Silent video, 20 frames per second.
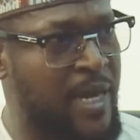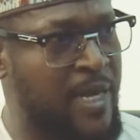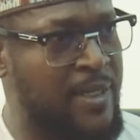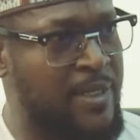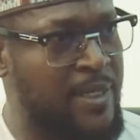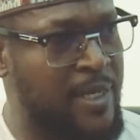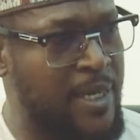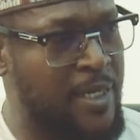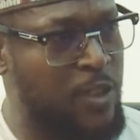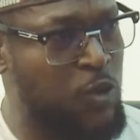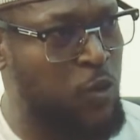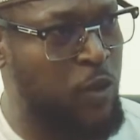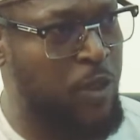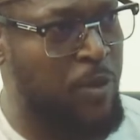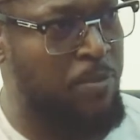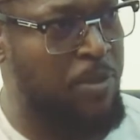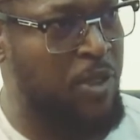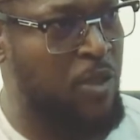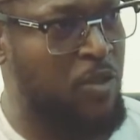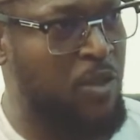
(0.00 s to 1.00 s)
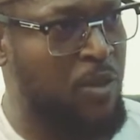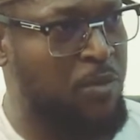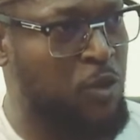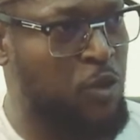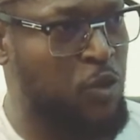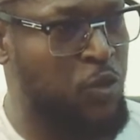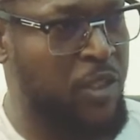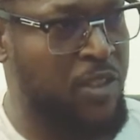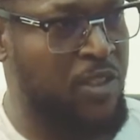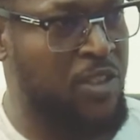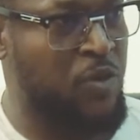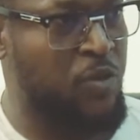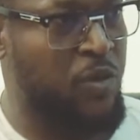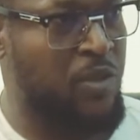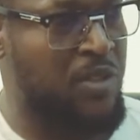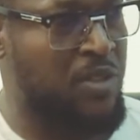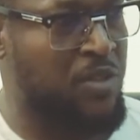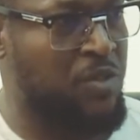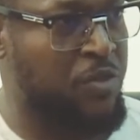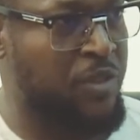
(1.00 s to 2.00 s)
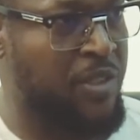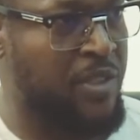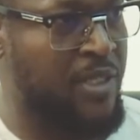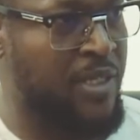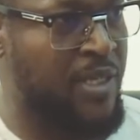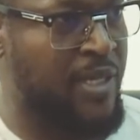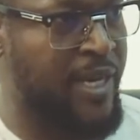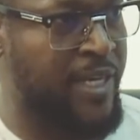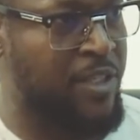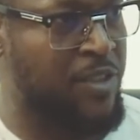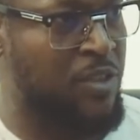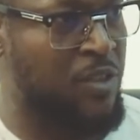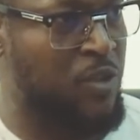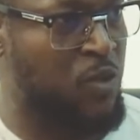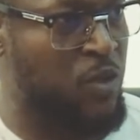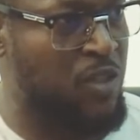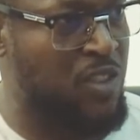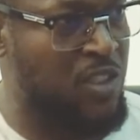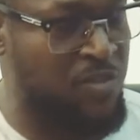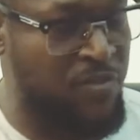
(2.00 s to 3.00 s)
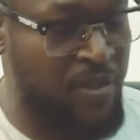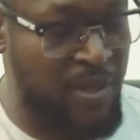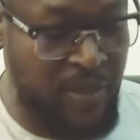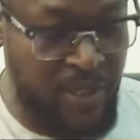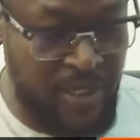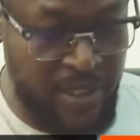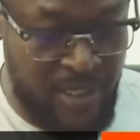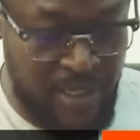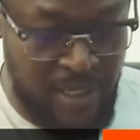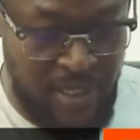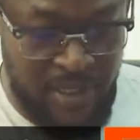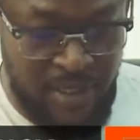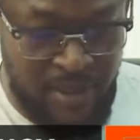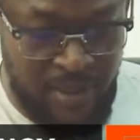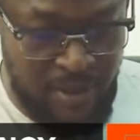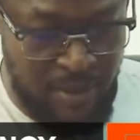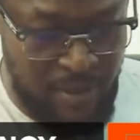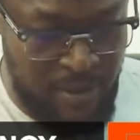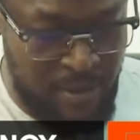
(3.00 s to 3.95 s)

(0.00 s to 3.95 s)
and as we build up to 2023, the elections, which is very key.